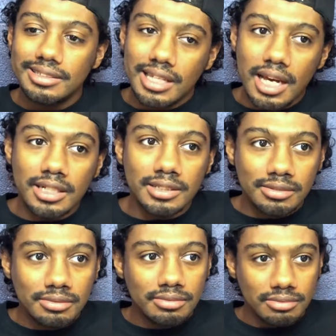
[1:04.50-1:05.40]
He's kind
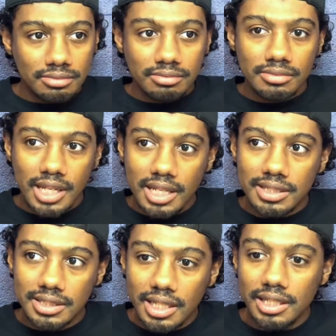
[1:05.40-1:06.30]

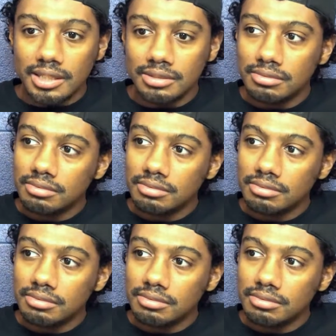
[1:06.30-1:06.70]
of skinny,